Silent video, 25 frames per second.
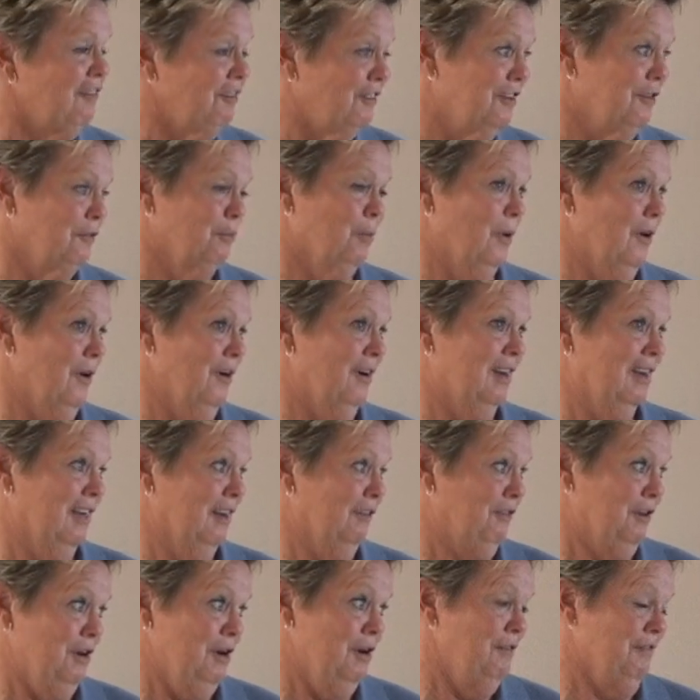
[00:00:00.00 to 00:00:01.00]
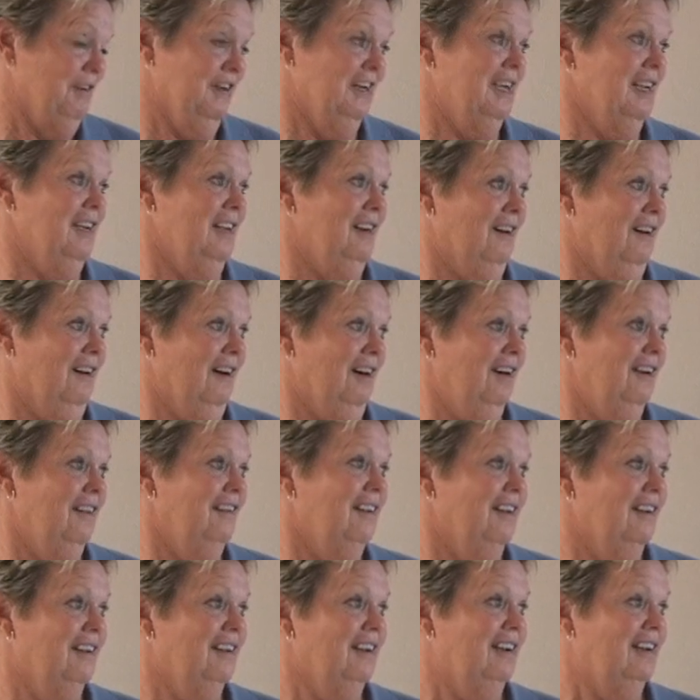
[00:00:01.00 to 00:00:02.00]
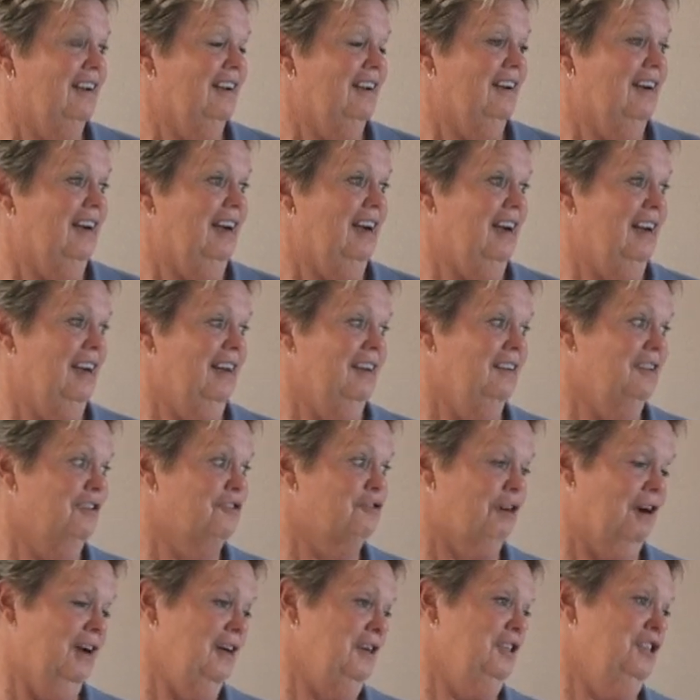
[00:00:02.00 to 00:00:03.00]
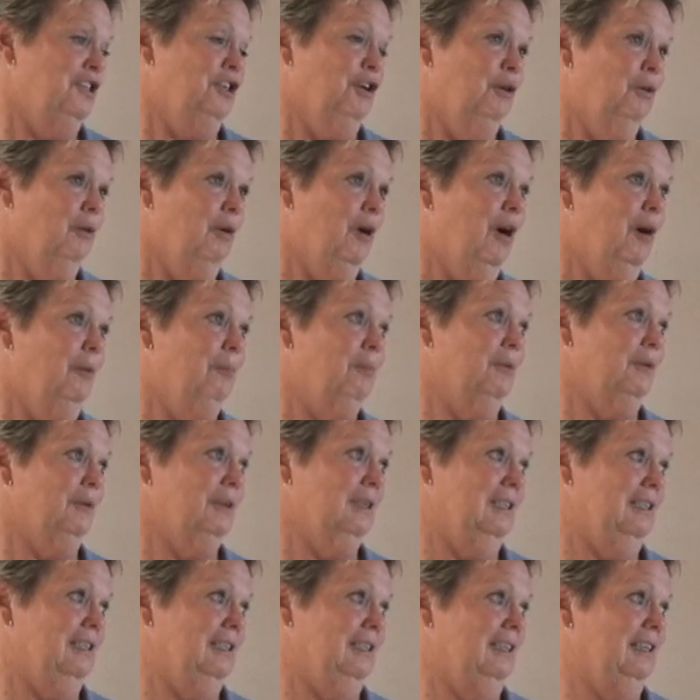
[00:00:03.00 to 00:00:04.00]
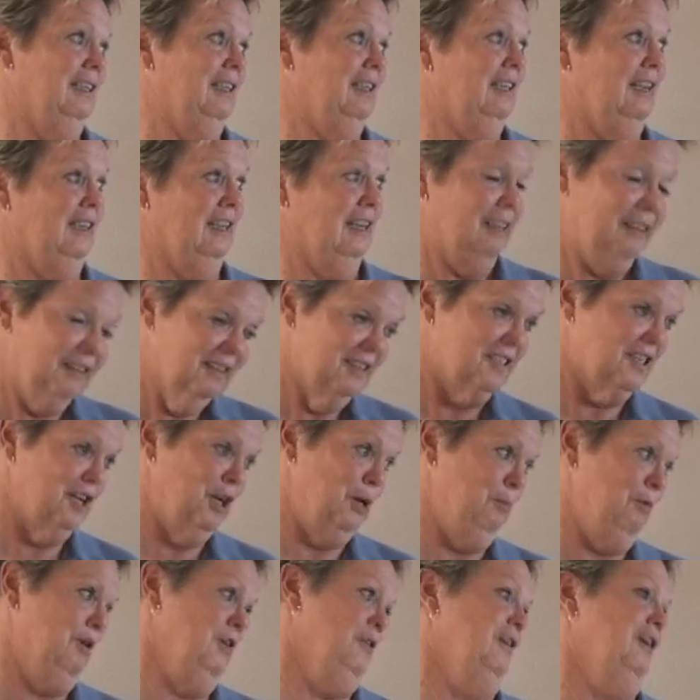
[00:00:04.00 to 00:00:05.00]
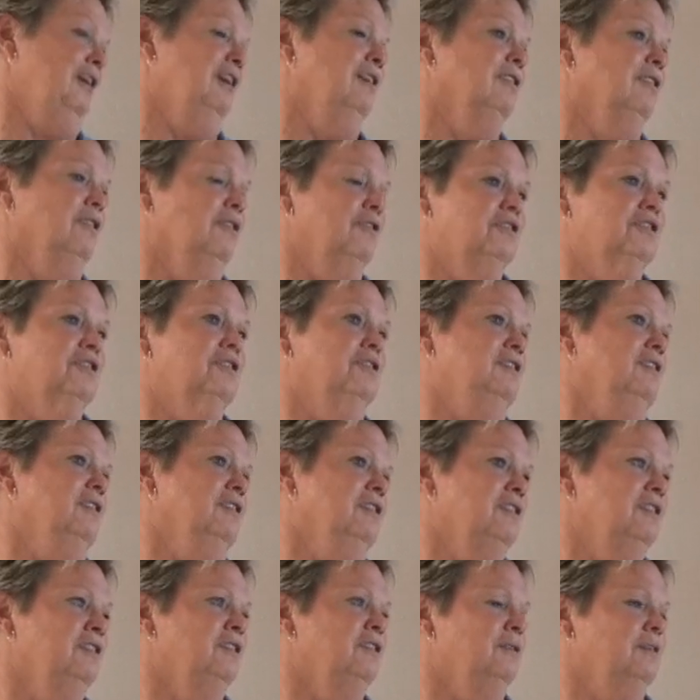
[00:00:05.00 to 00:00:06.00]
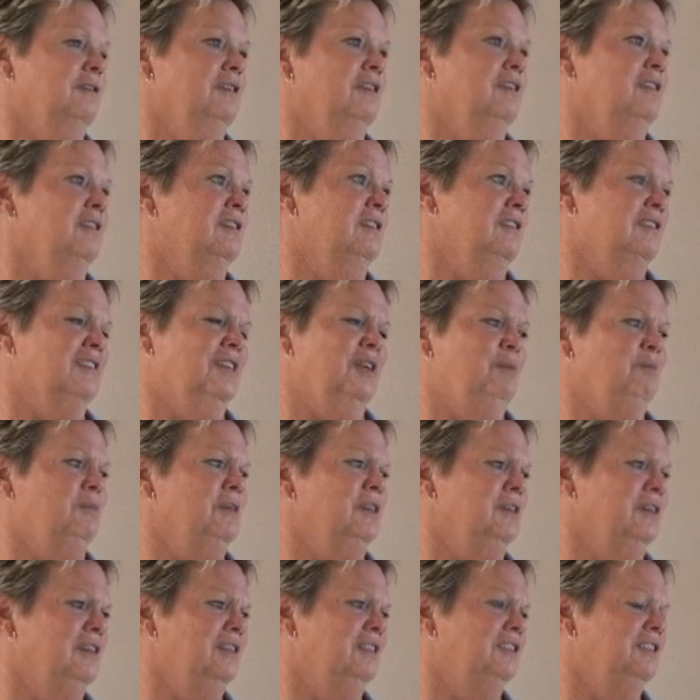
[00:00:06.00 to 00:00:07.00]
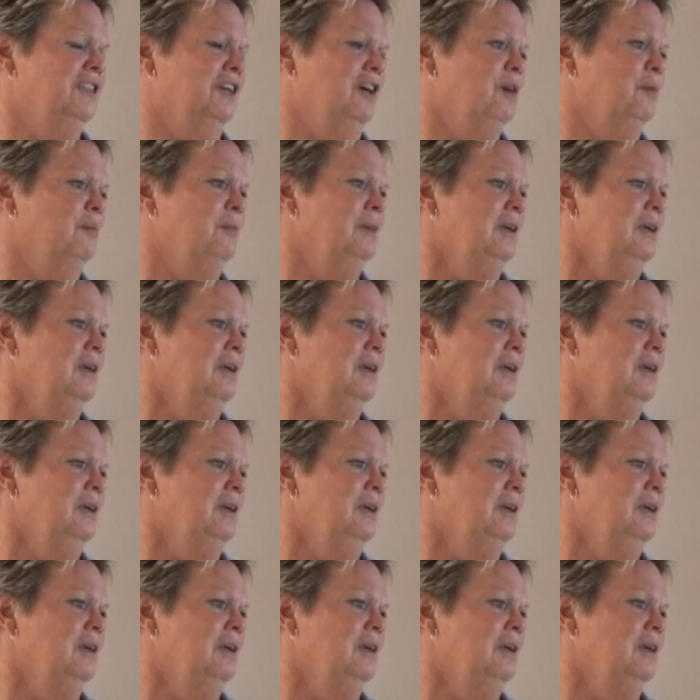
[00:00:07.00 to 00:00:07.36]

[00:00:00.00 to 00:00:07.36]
work, if you even get hired, and try to show up in the same dirty clothes doing the same dirty job.